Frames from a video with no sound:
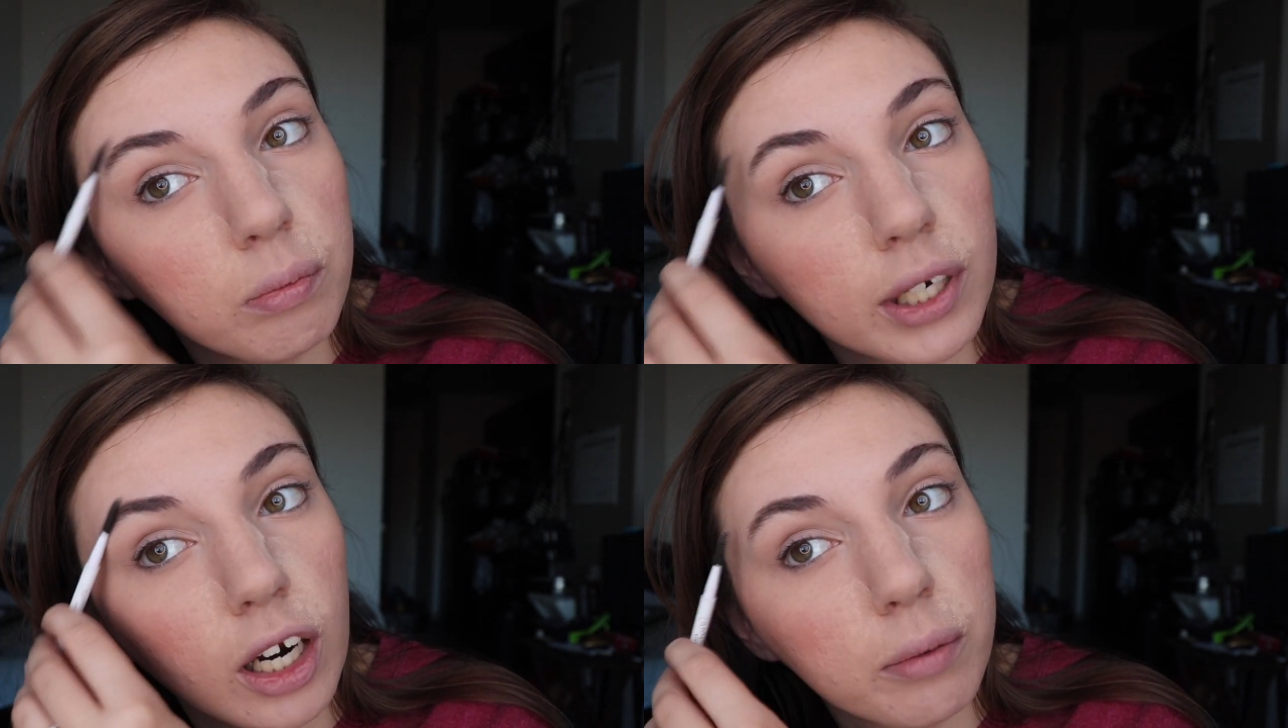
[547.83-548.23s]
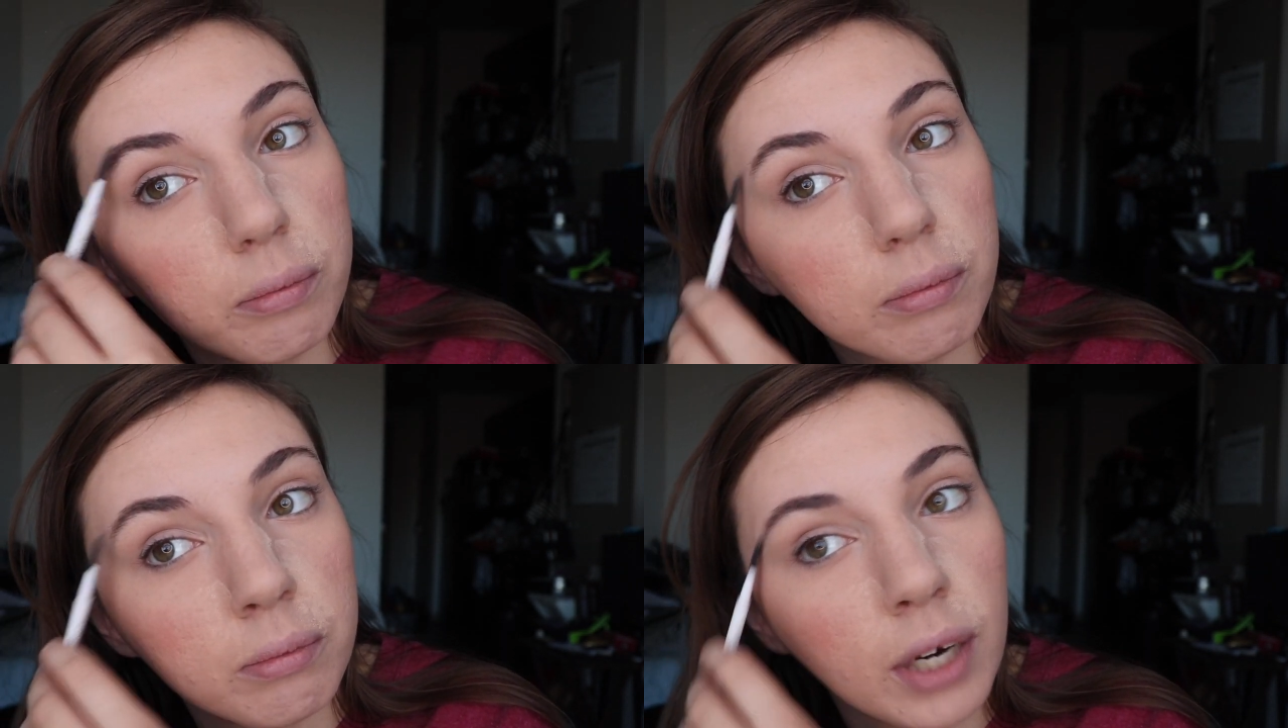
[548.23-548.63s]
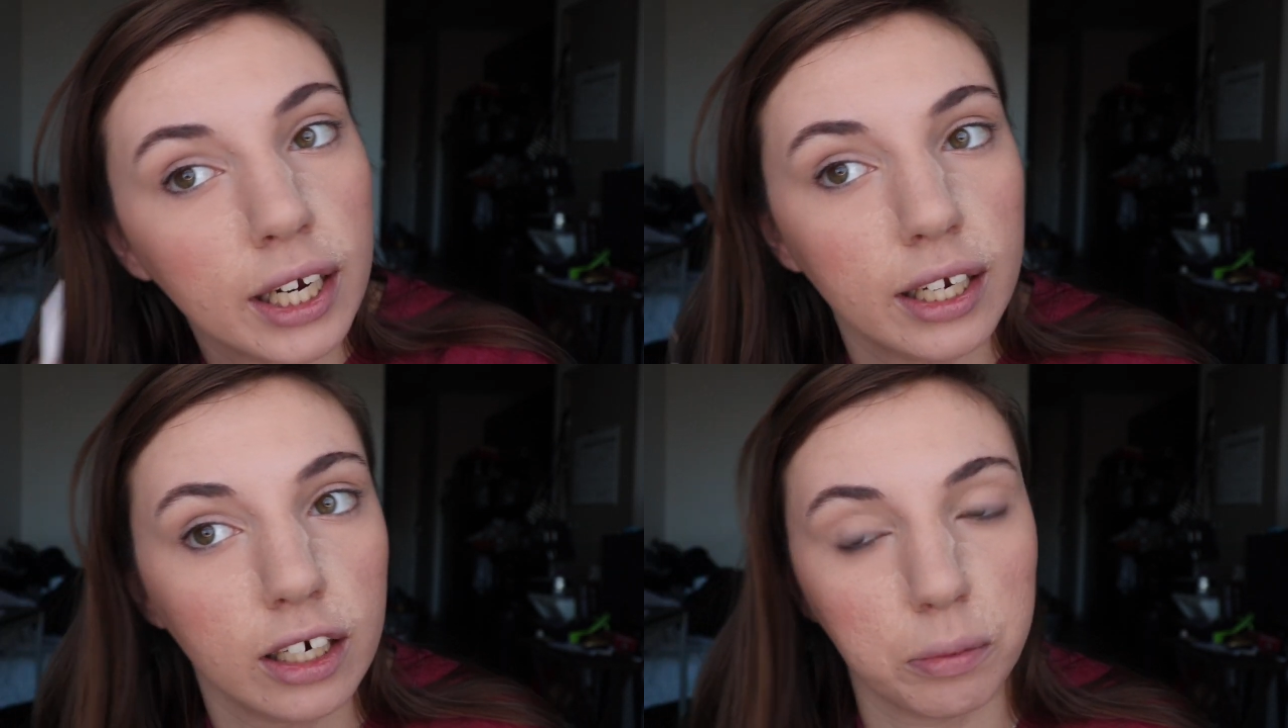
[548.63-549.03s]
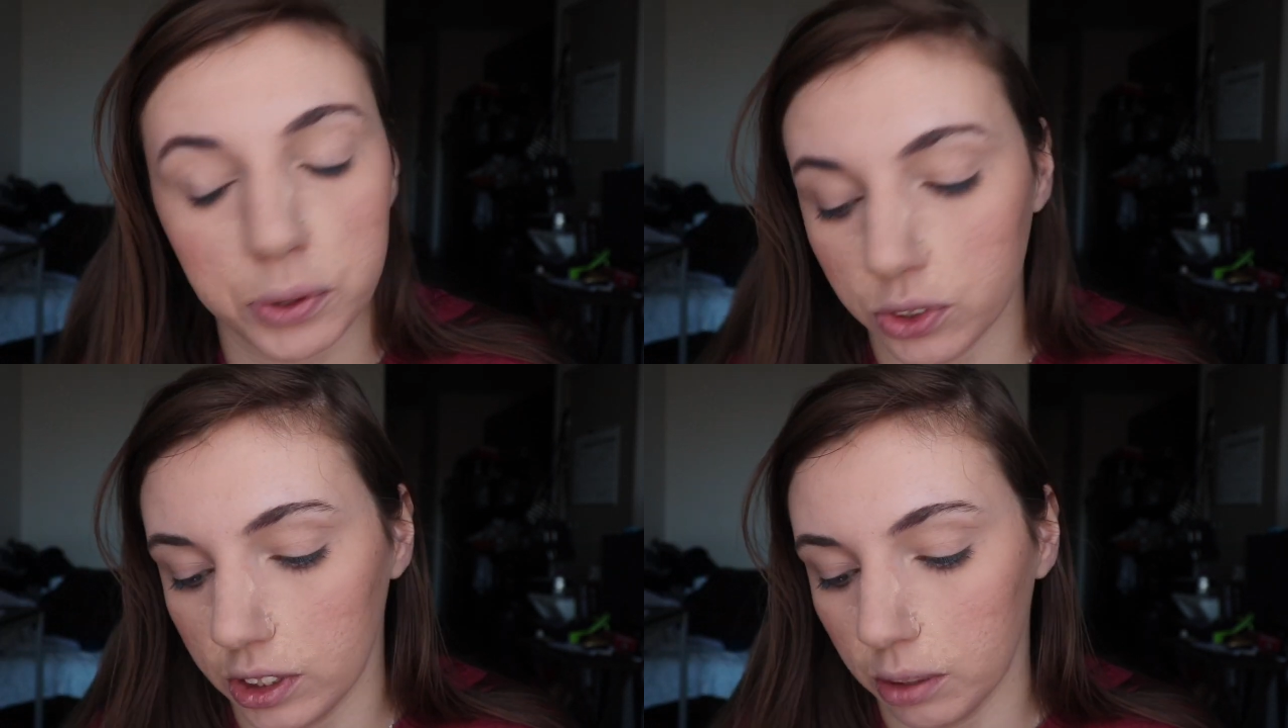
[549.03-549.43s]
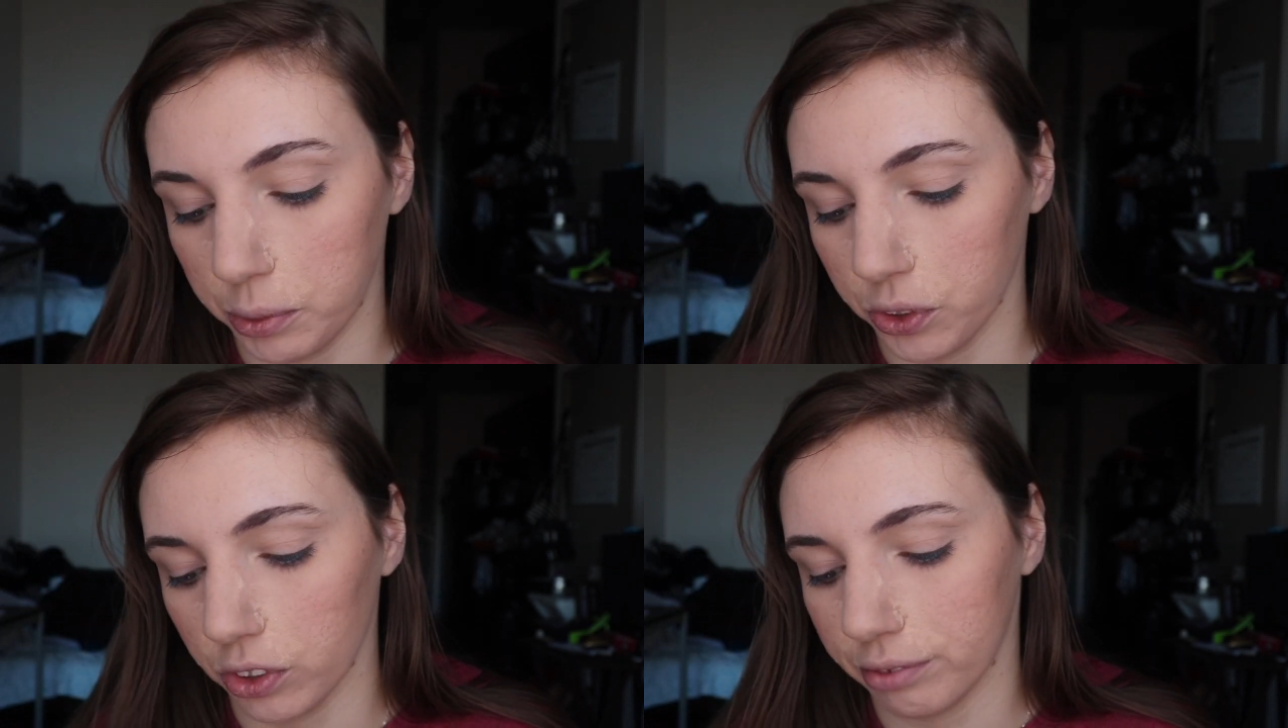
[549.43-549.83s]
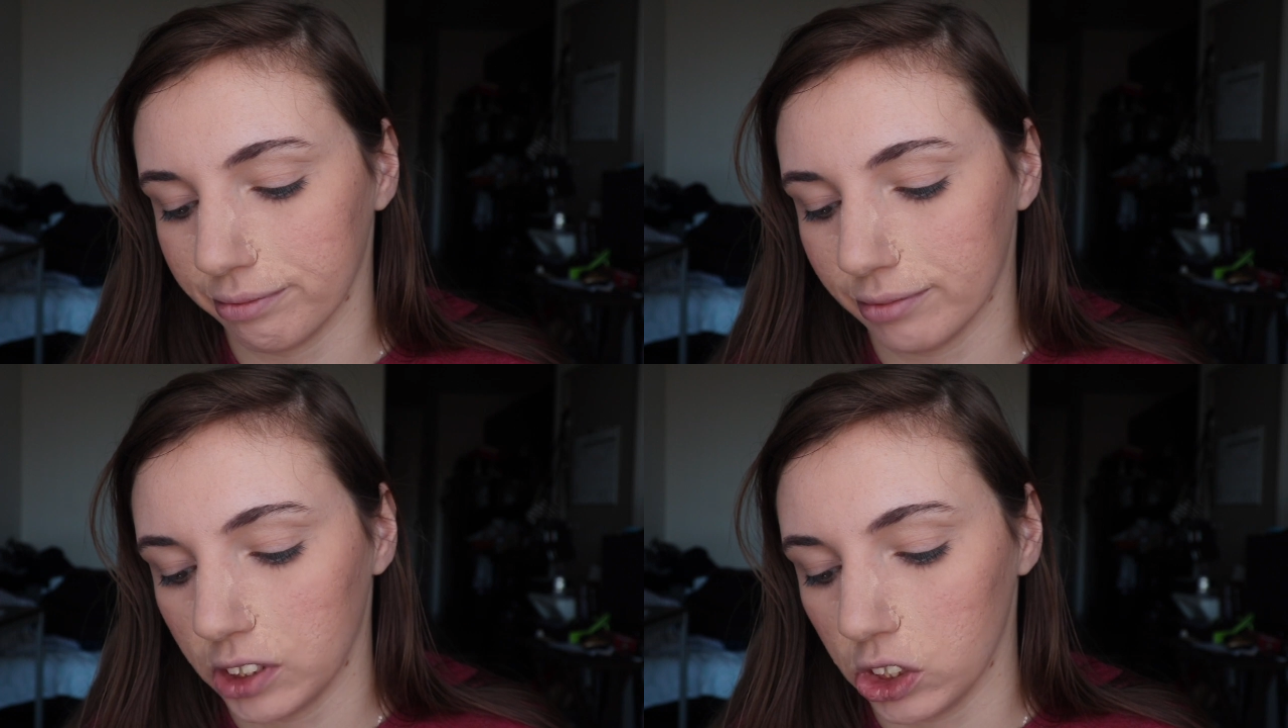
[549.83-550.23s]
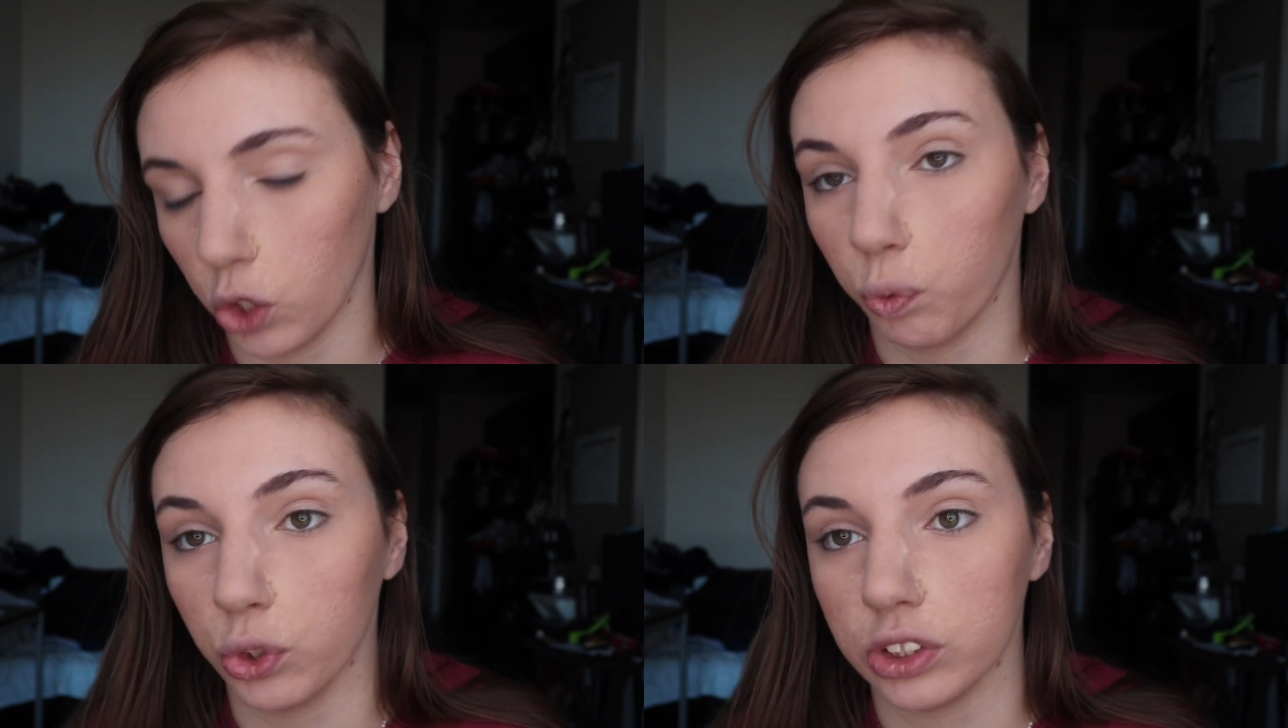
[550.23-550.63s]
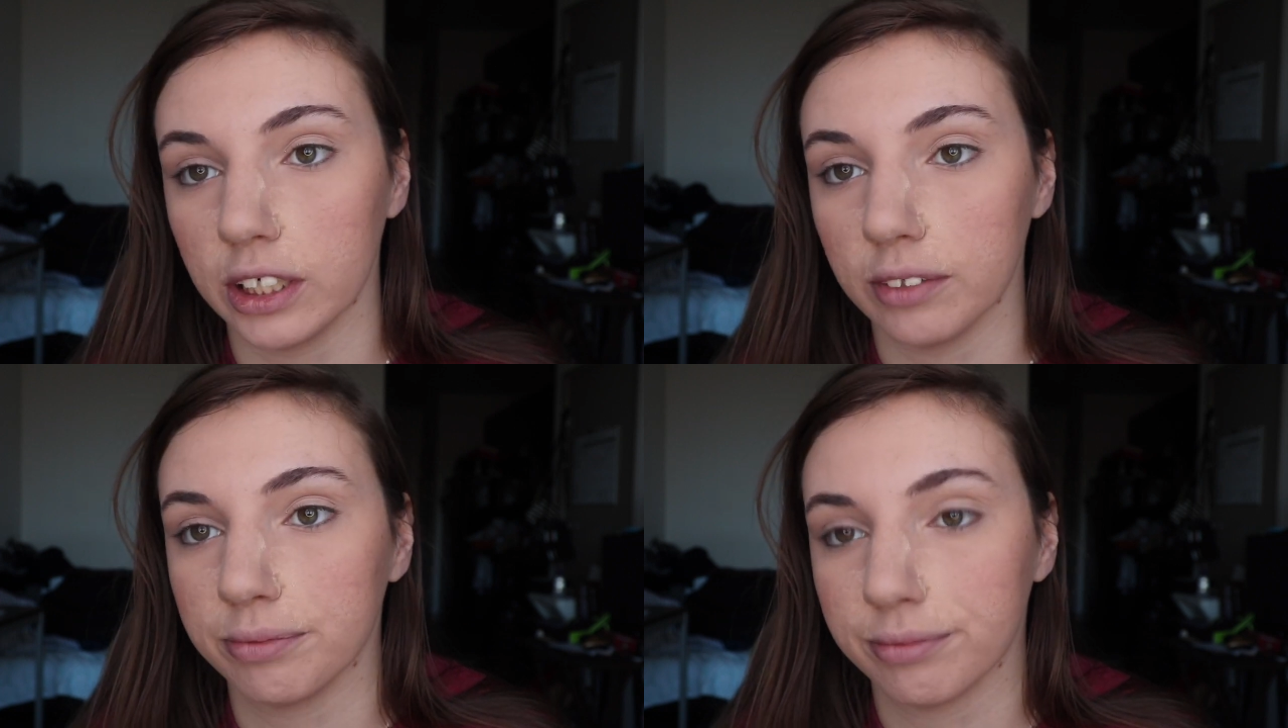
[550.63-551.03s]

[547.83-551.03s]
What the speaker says: but I might end up using a mirror, so we'll see.